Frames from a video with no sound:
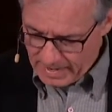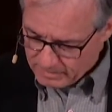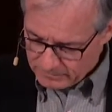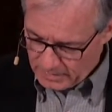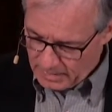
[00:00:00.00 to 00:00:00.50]

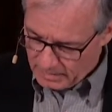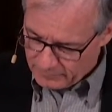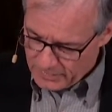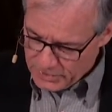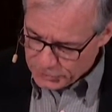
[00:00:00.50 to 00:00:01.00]
out of
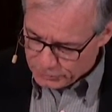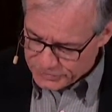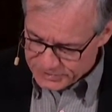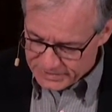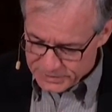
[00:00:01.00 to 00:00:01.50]
love. Your
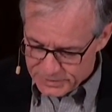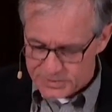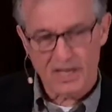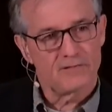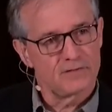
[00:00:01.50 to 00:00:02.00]

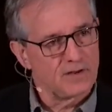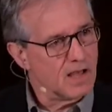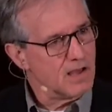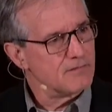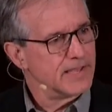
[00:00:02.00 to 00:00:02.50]
senses of
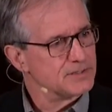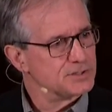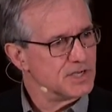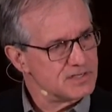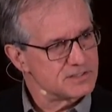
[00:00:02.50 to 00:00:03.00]
love
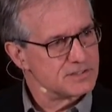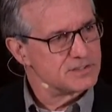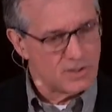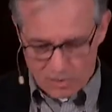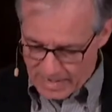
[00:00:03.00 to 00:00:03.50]
and
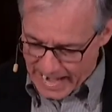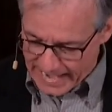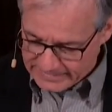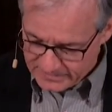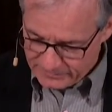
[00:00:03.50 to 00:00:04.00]
justice are
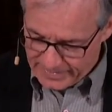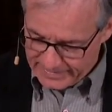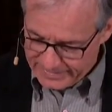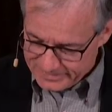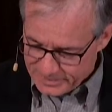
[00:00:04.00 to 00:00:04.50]

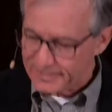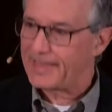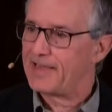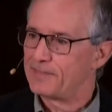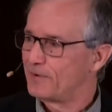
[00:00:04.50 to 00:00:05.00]
activated
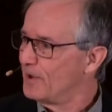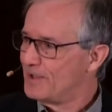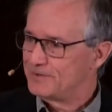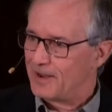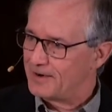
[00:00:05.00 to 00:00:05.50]
together,
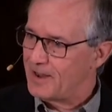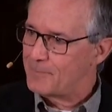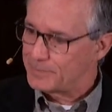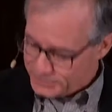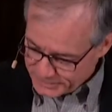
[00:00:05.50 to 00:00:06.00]
not in
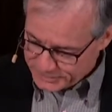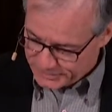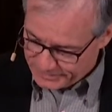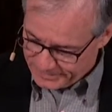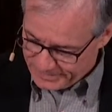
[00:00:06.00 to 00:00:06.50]

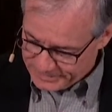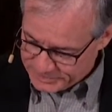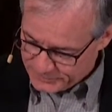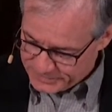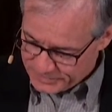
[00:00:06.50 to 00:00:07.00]
opposition
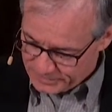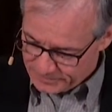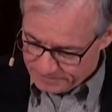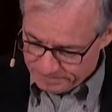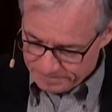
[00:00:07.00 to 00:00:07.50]
to each
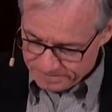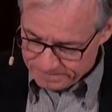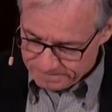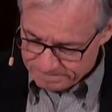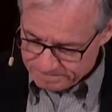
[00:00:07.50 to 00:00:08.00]
other.
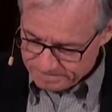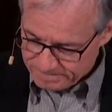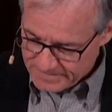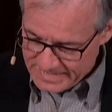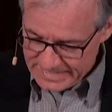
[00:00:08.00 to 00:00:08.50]

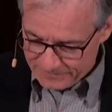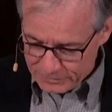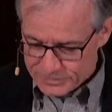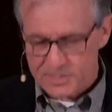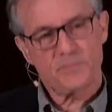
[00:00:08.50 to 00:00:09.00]

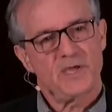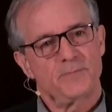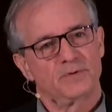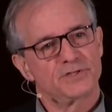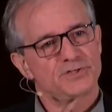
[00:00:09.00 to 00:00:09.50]
If you see
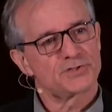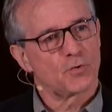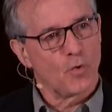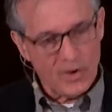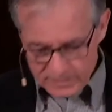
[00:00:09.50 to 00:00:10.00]
people
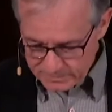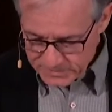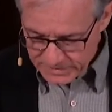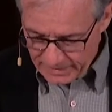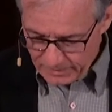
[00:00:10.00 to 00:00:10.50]
destroying
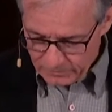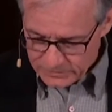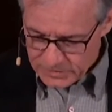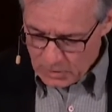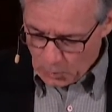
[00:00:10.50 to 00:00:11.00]

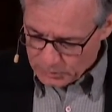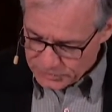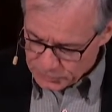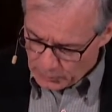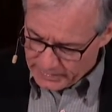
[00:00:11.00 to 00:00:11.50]
themselves or
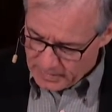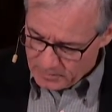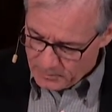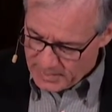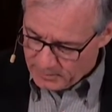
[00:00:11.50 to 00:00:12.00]
destroying
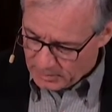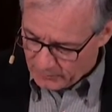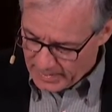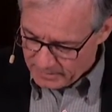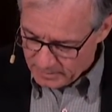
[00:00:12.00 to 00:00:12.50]
other people
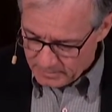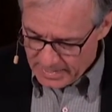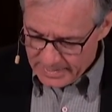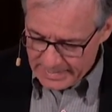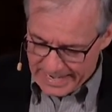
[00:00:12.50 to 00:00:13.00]
around
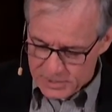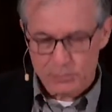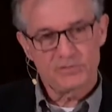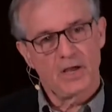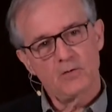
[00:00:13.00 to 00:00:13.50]
them and
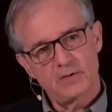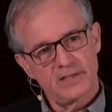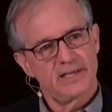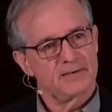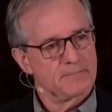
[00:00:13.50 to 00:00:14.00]
you
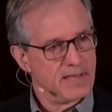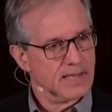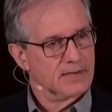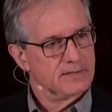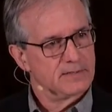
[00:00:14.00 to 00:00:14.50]
don't get
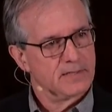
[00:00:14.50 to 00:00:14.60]
mad,